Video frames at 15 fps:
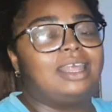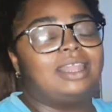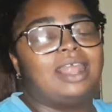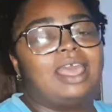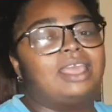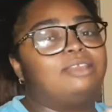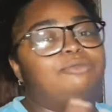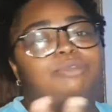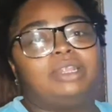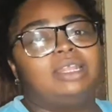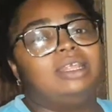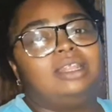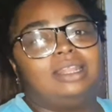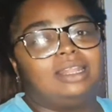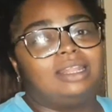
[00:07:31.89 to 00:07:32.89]
and I
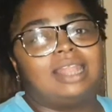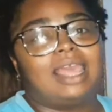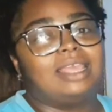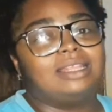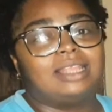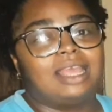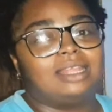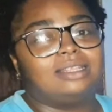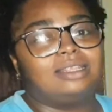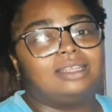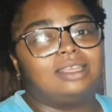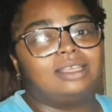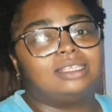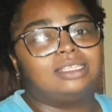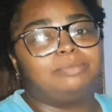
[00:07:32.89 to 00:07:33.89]
really liked that
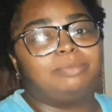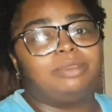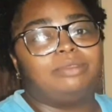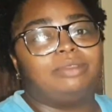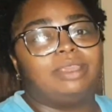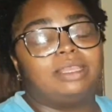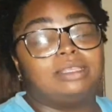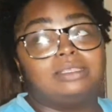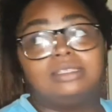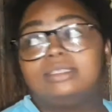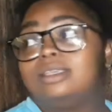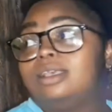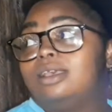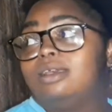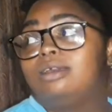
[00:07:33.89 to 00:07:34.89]
experience.
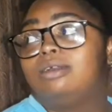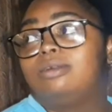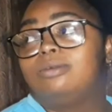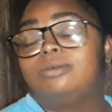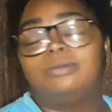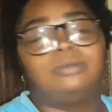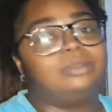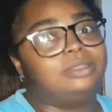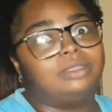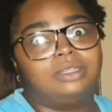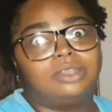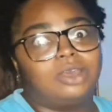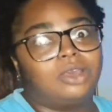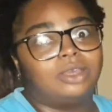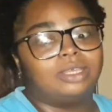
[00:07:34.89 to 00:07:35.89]
Ooh, the
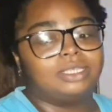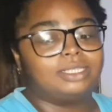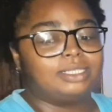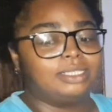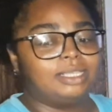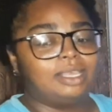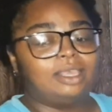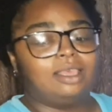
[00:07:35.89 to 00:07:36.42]
dogs.